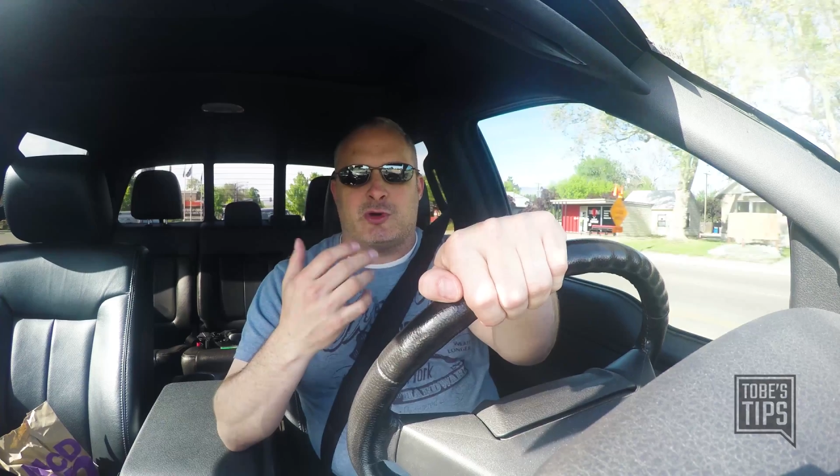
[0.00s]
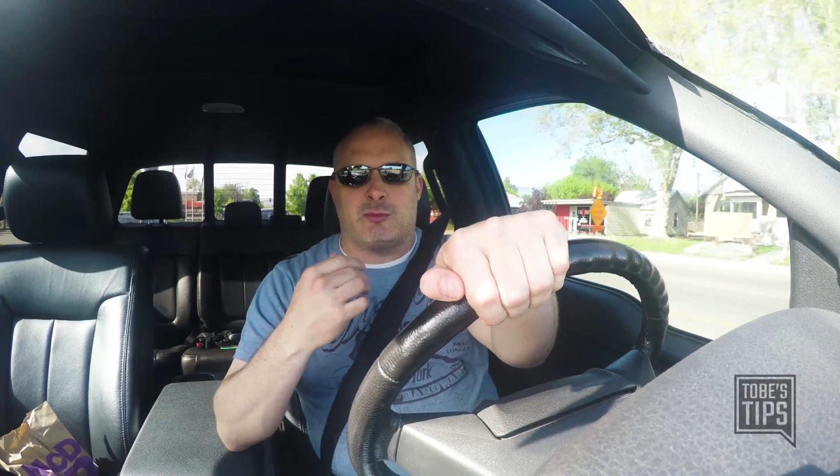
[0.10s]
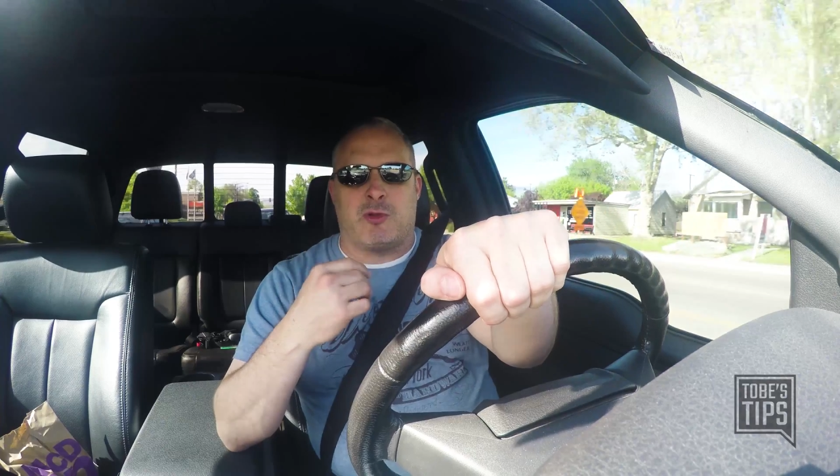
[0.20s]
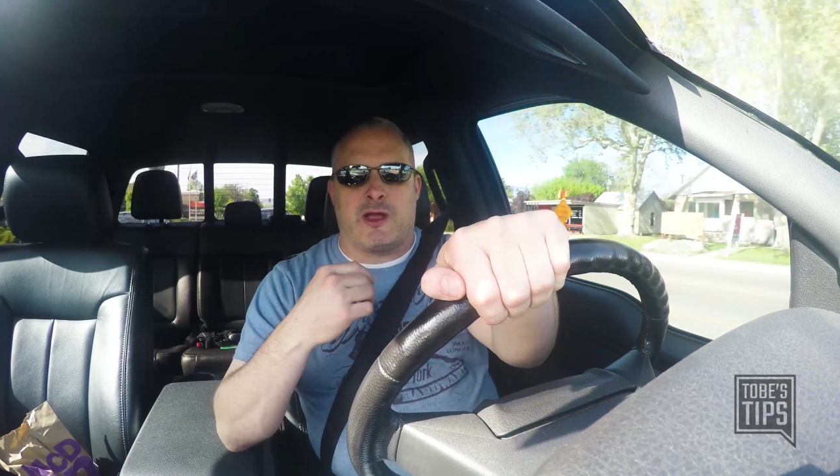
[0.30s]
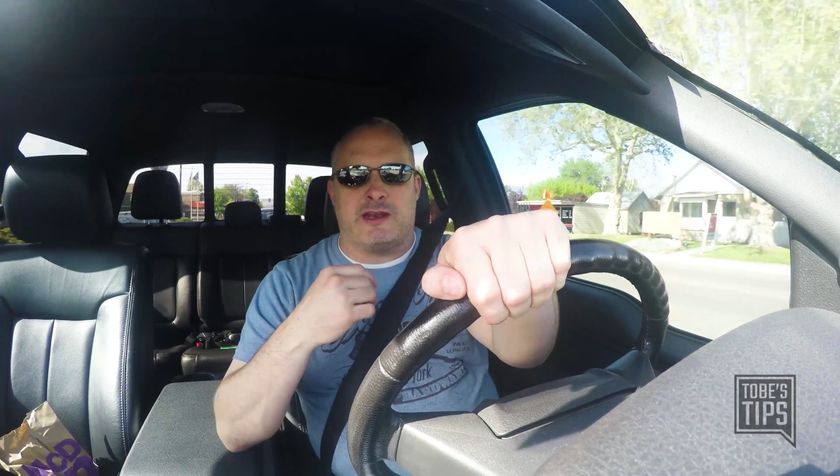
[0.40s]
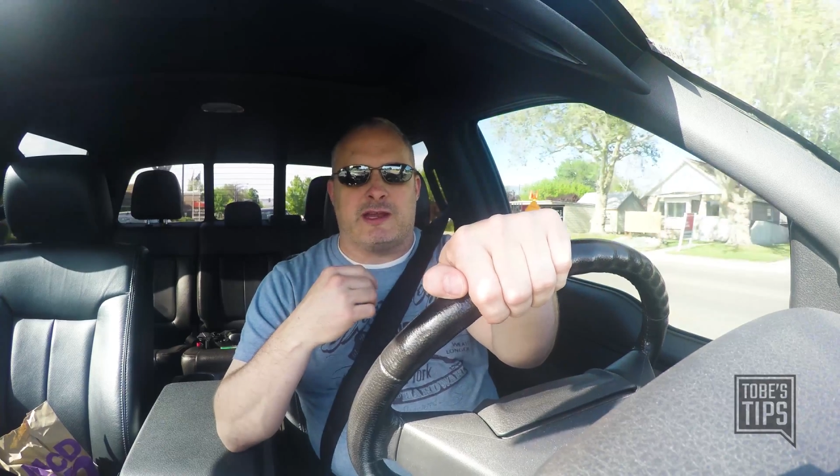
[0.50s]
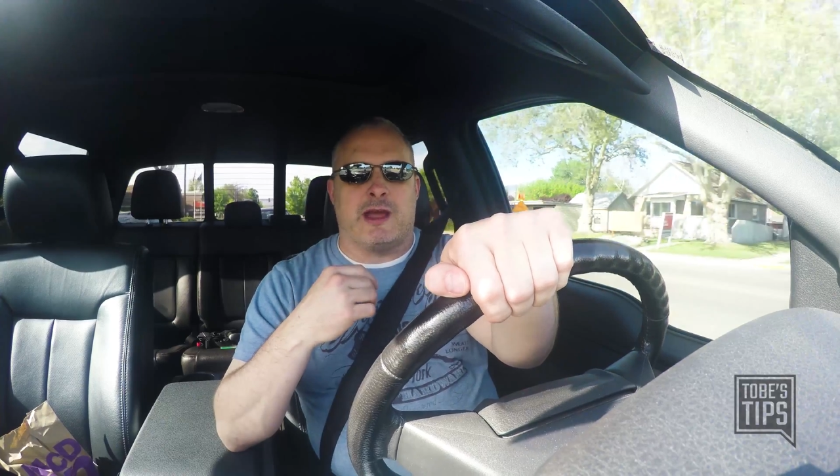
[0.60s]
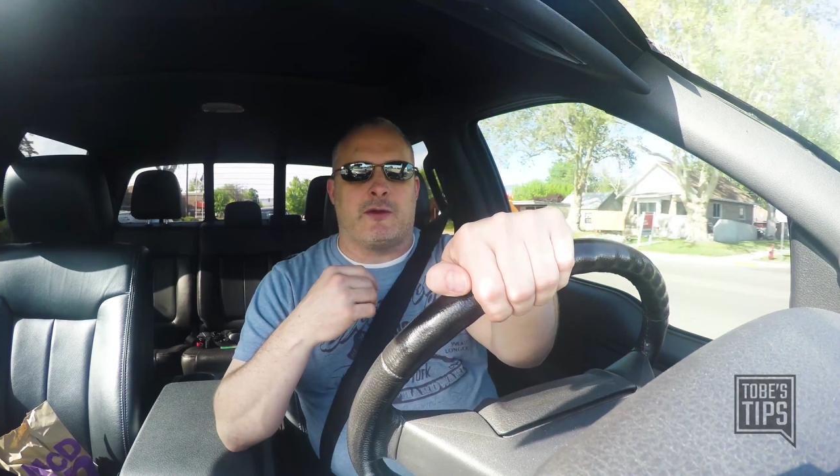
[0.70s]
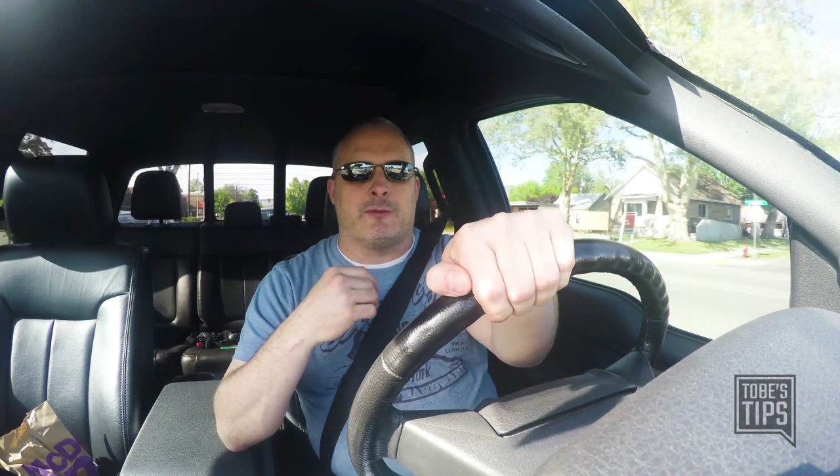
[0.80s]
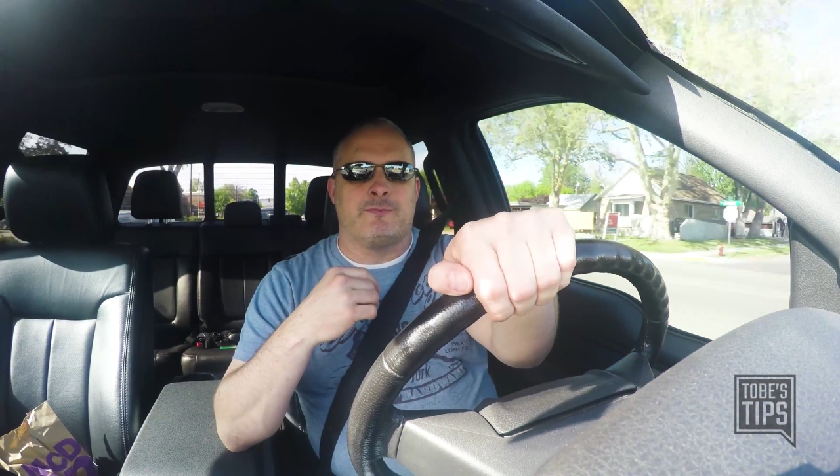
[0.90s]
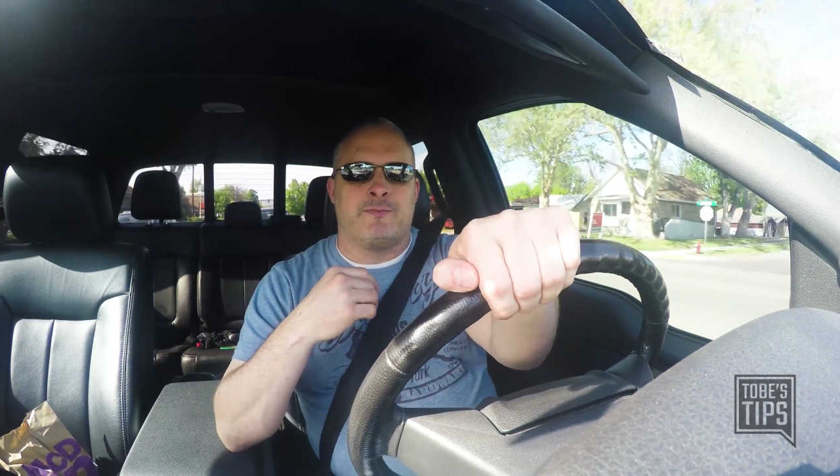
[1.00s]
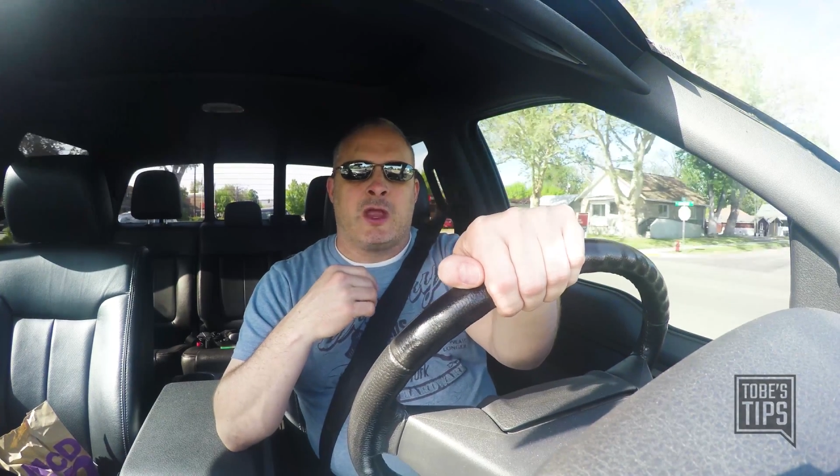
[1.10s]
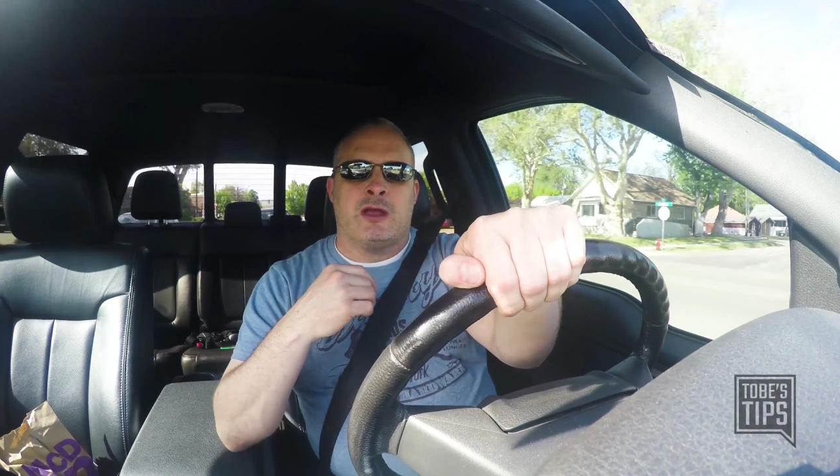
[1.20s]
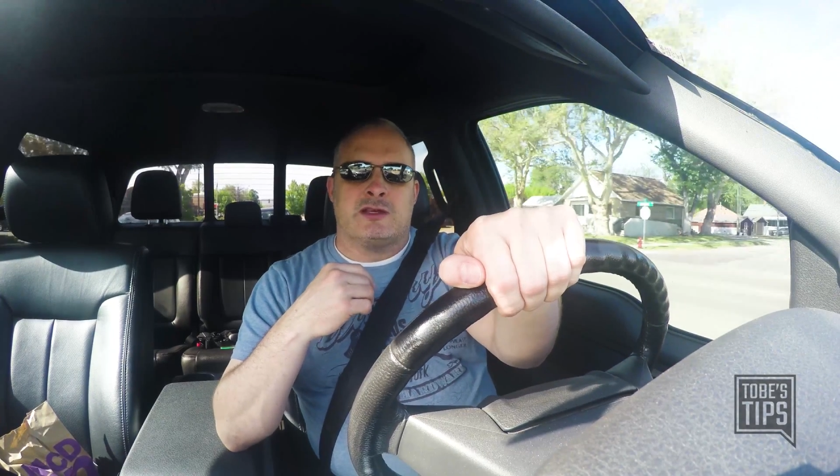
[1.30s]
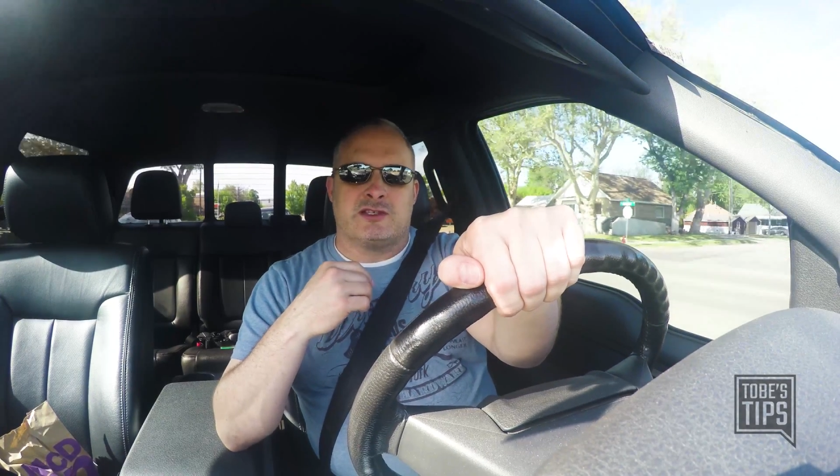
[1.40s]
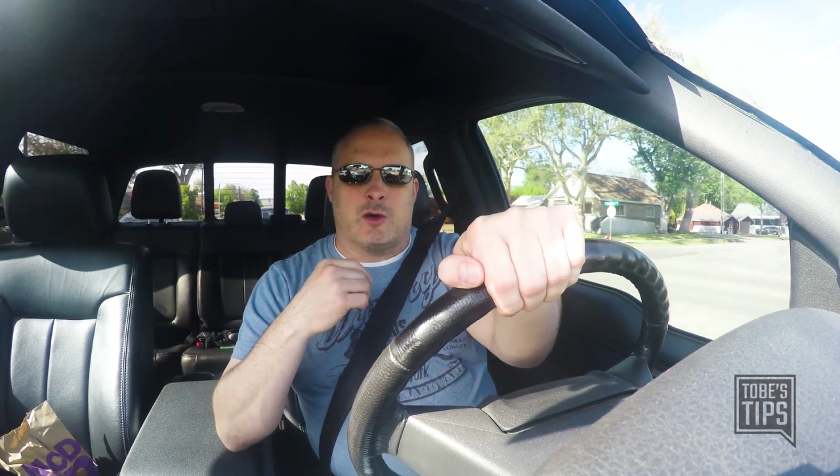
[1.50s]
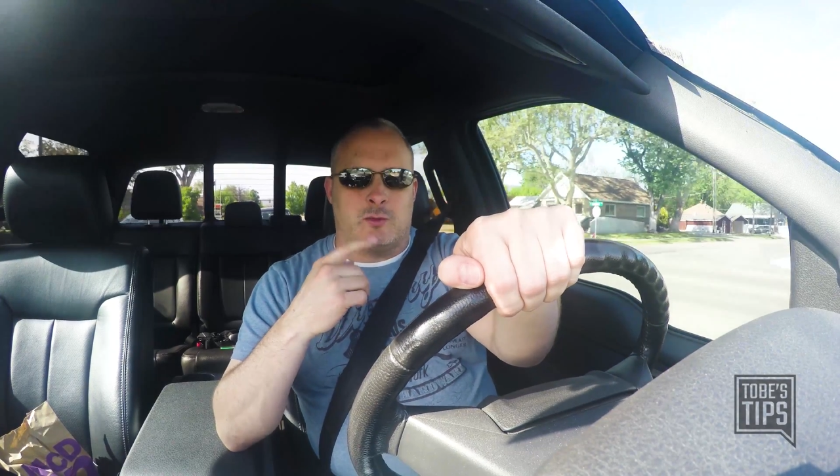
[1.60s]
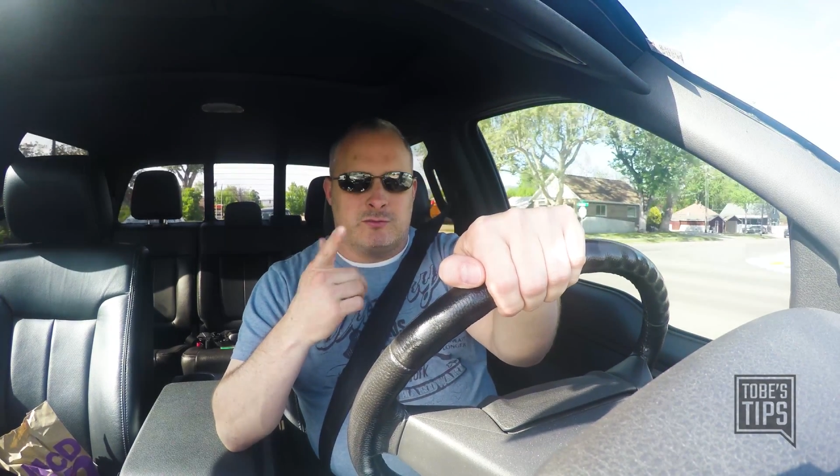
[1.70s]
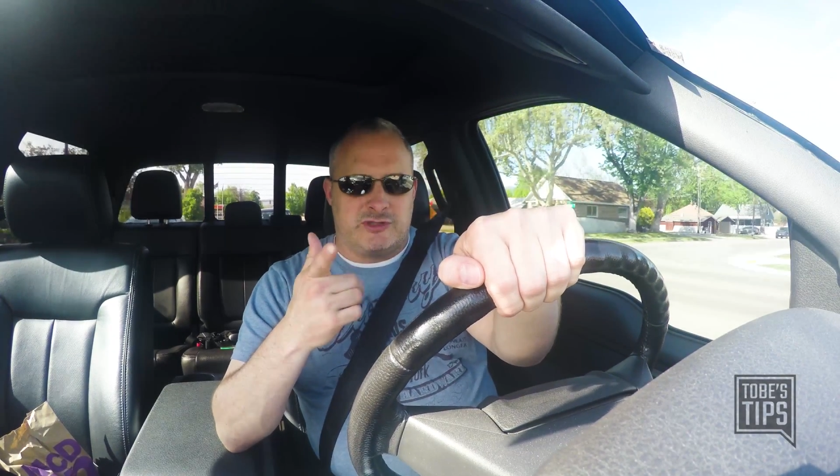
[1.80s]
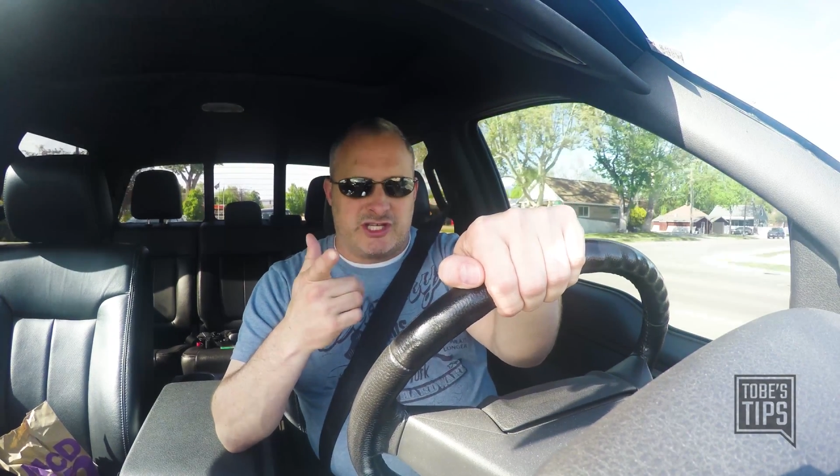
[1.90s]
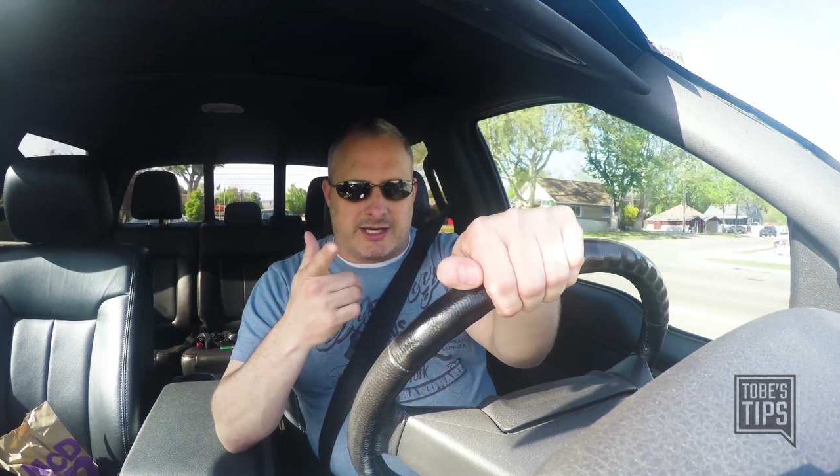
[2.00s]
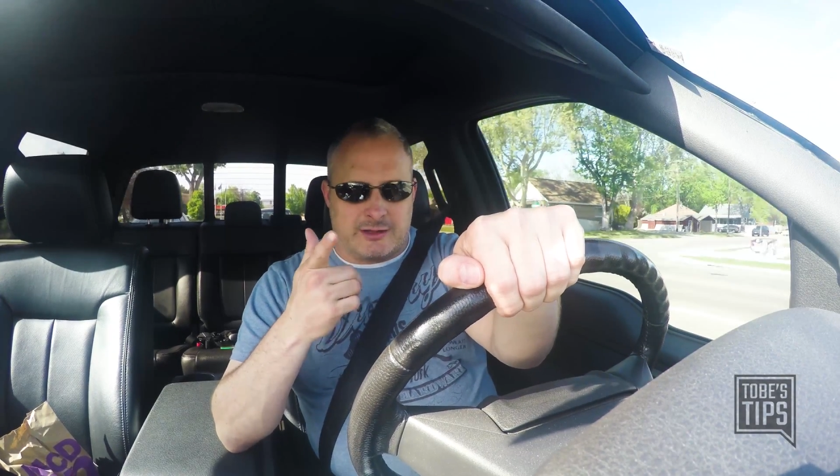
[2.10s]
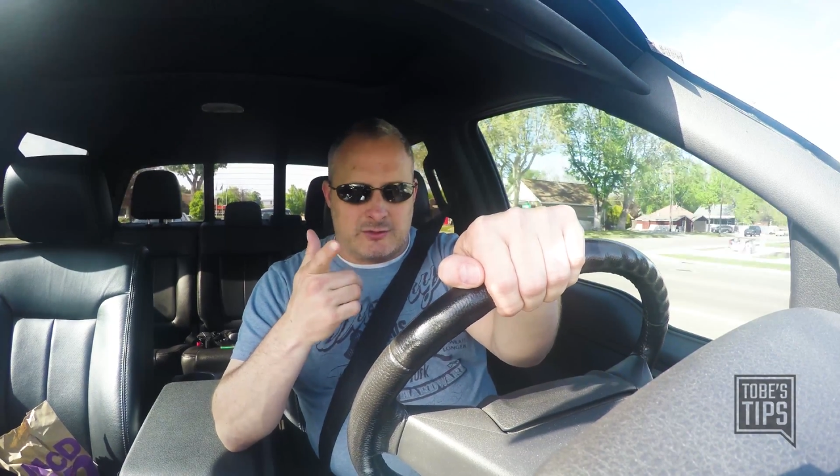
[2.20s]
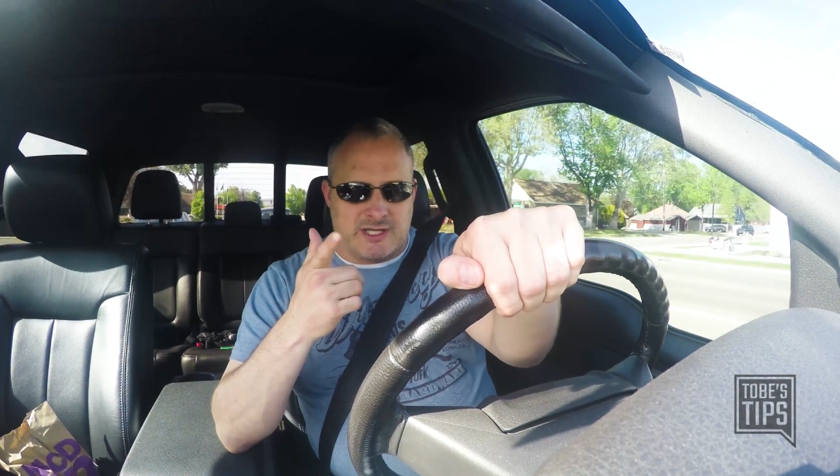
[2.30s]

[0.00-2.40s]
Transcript: put a plan together. So check those